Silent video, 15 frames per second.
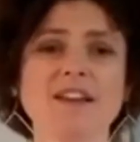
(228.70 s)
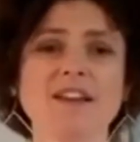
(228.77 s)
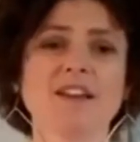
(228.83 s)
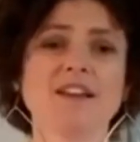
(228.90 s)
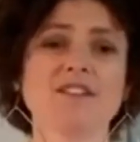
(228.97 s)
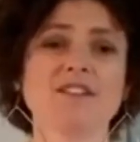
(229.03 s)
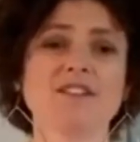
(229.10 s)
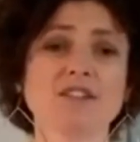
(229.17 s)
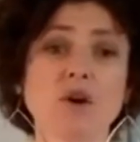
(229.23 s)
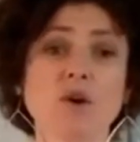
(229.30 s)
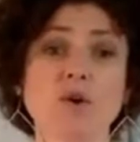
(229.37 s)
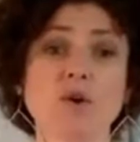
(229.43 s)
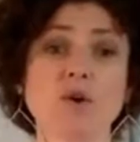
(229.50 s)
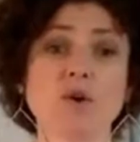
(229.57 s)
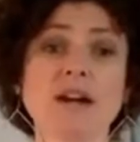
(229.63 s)

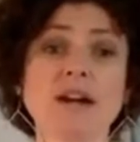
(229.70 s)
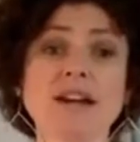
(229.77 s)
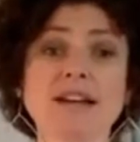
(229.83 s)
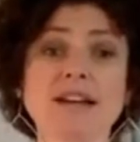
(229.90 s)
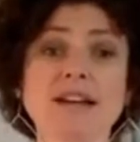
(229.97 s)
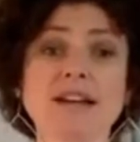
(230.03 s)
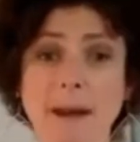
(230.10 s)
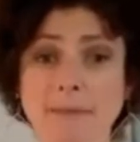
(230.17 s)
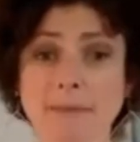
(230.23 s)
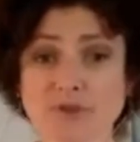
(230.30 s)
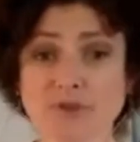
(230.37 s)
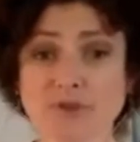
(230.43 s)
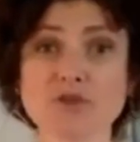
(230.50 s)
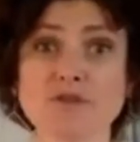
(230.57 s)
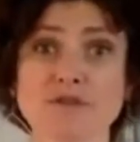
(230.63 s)
So the peppers
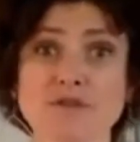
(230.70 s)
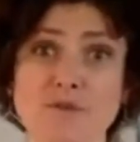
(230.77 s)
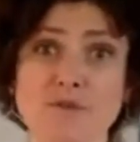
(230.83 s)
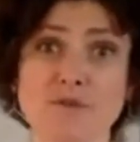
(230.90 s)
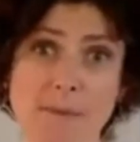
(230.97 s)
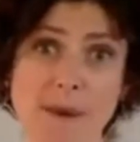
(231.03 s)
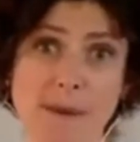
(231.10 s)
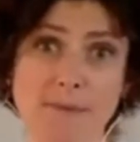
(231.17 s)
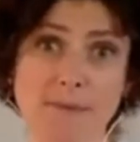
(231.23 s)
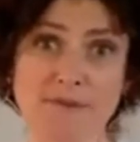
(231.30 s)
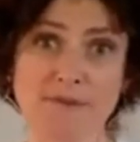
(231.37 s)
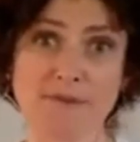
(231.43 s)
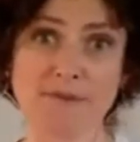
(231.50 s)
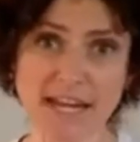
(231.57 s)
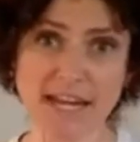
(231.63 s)
used for red pepper
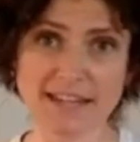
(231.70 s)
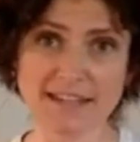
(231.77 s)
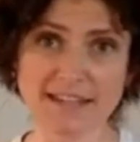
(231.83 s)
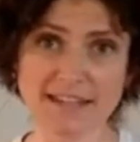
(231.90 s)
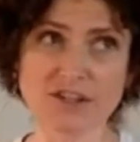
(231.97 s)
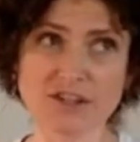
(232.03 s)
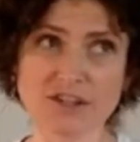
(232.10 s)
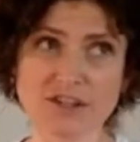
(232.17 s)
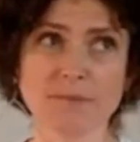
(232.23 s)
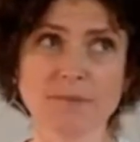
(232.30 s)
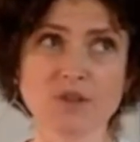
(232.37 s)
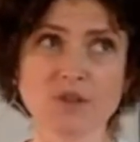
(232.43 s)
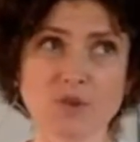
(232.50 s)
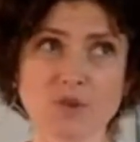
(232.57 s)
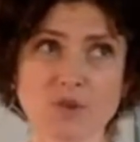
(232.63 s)
flakes are
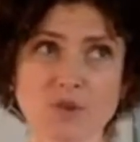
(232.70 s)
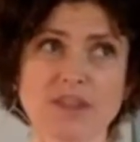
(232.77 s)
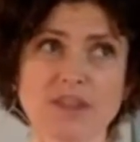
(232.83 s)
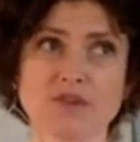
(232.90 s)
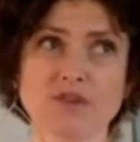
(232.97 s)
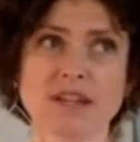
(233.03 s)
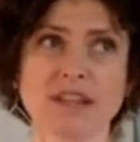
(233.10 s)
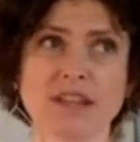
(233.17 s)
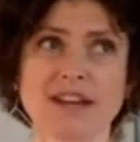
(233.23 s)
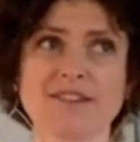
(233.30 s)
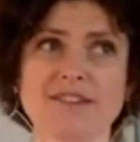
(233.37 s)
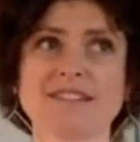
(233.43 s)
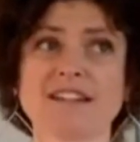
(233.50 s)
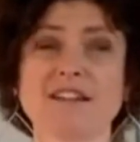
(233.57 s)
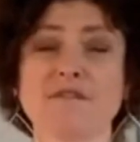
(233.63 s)
between
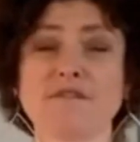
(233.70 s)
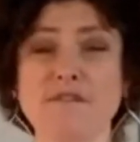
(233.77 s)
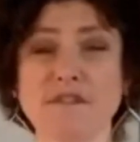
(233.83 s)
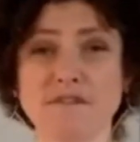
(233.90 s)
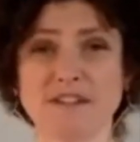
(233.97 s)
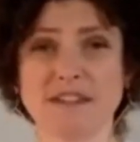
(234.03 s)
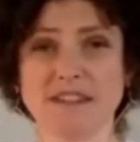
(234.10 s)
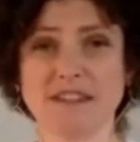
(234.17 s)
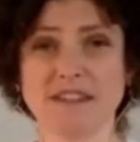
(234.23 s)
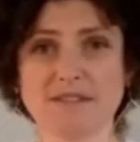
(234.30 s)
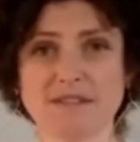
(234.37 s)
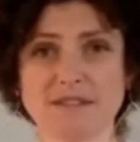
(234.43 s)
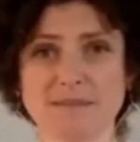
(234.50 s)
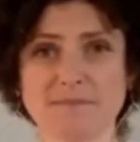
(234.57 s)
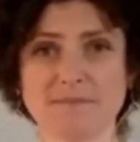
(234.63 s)
30,000 and
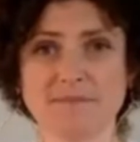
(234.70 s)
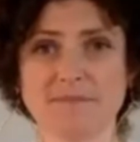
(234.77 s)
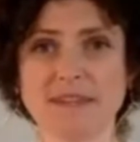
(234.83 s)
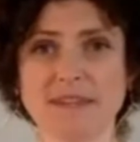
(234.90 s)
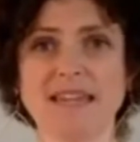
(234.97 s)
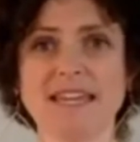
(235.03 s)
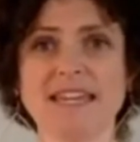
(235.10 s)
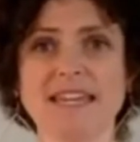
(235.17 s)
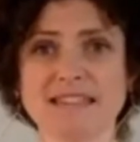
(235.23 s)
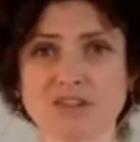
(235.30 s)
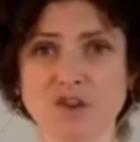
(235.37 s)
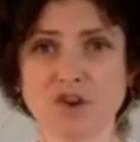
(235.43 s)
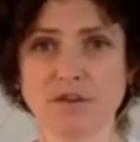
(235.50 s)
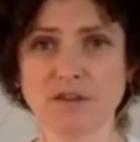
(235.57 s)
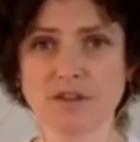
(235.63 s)
50,000 in the
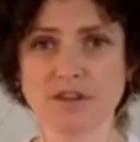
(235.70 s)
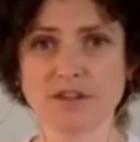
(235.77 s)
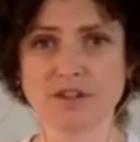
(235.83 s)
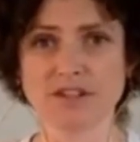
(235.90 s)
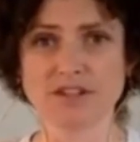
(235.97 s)
Scoville units.